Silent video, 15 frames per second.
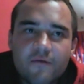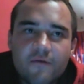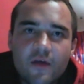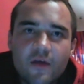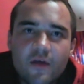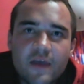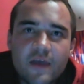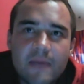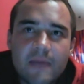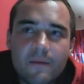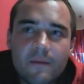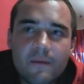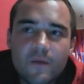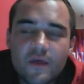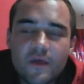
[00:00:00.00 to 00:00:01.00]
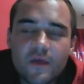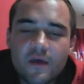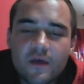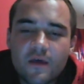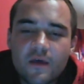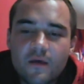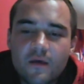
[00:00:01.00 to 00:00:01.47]
came up with
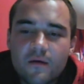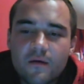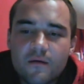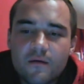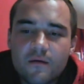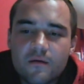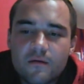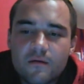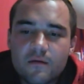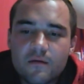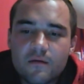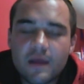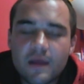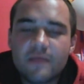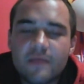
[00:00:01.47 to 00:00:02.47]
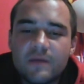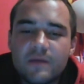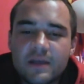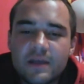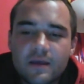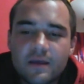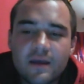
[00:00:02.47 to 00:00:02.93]
another
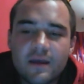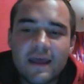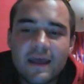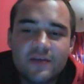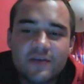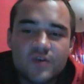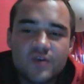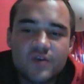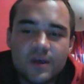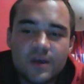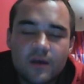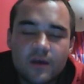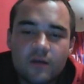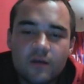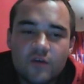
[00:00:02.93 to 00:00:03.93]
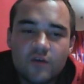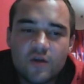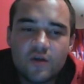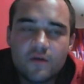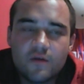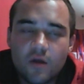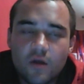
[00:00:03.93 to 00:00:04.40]
meaning, an extra
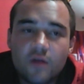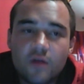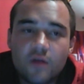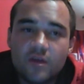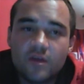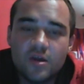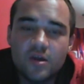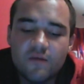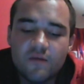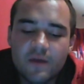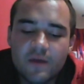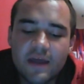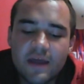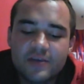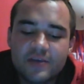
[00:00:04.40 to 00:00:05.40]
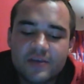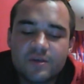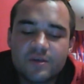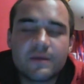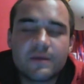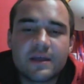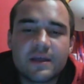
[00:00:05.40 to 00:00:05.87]
not alternative, but an extra
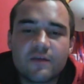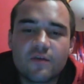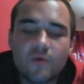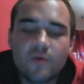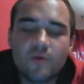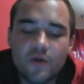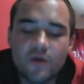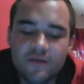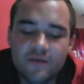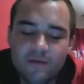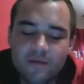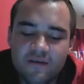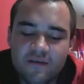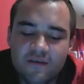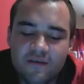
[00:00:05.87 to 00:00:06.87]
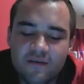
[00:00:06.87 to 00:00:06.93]
meaning to the word TBC.